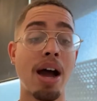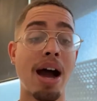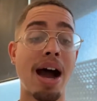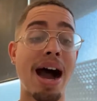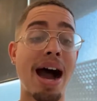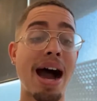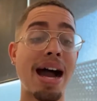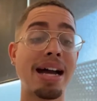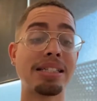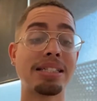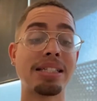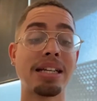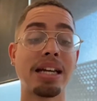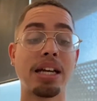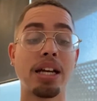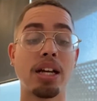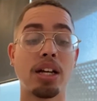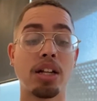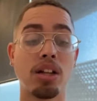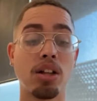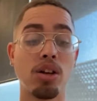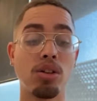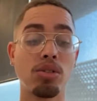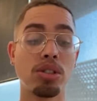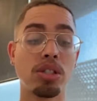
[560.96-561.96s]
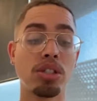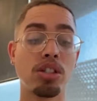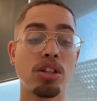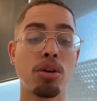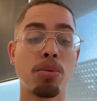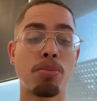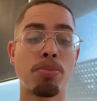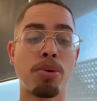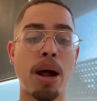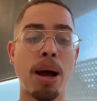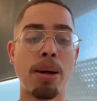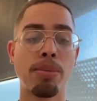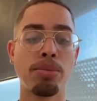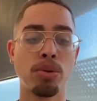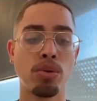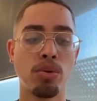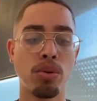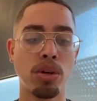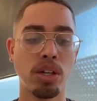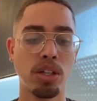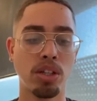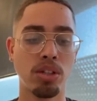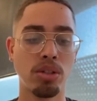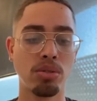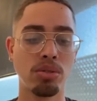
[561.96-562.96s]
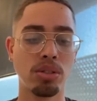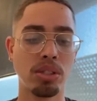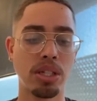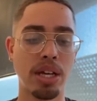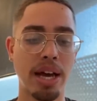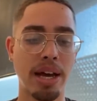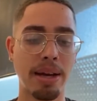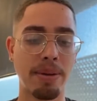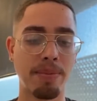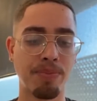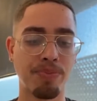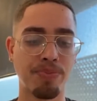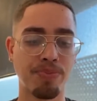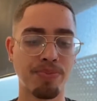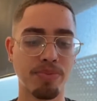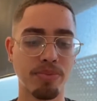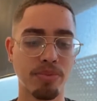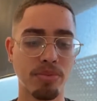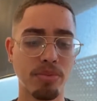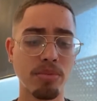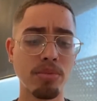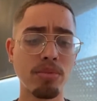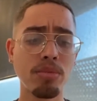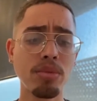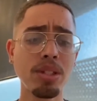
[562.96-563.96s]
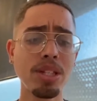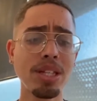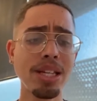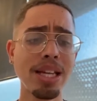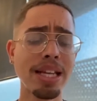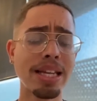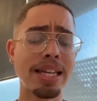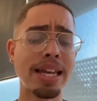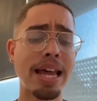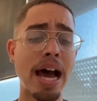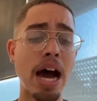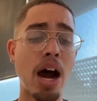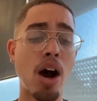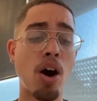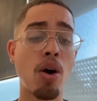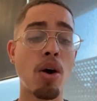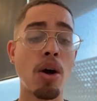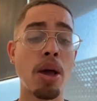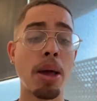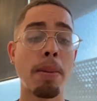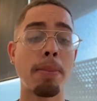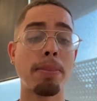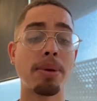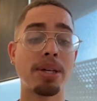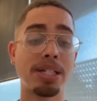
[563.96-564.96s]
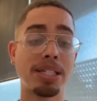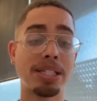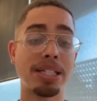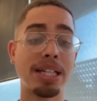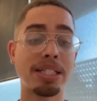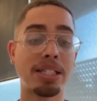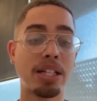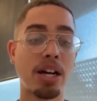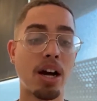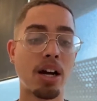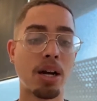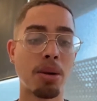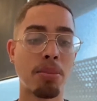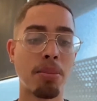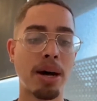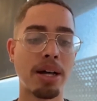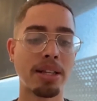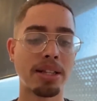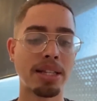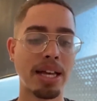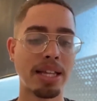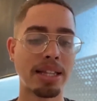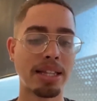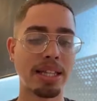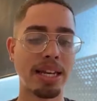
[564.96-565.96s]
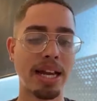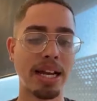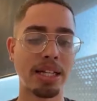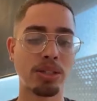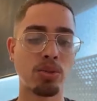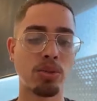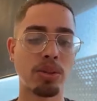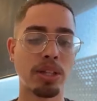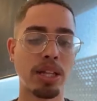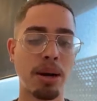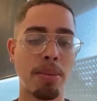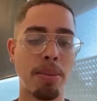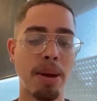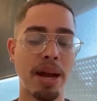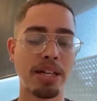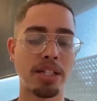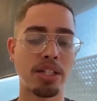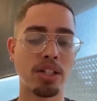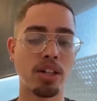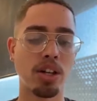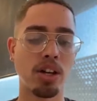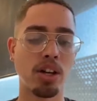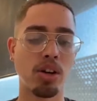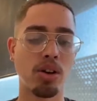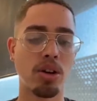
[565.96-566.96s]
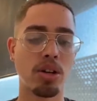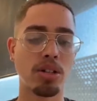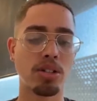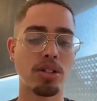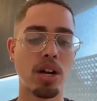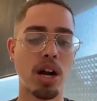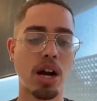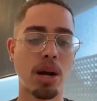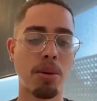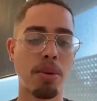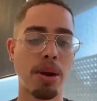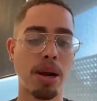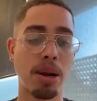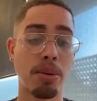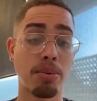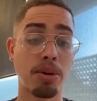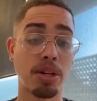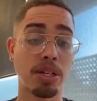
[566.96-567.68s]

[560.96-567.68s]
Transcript: high ticket closing, you'll probably want to use that. Now, because I talk about that, the next one that I'm actually going to go to talk about, I'm